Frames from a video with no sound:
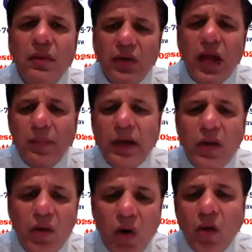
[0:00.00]
helping a
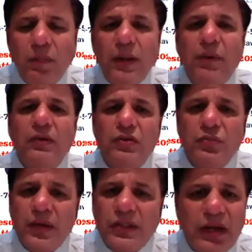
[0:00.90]
lot of people,
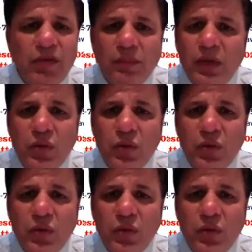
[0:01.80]
especially from the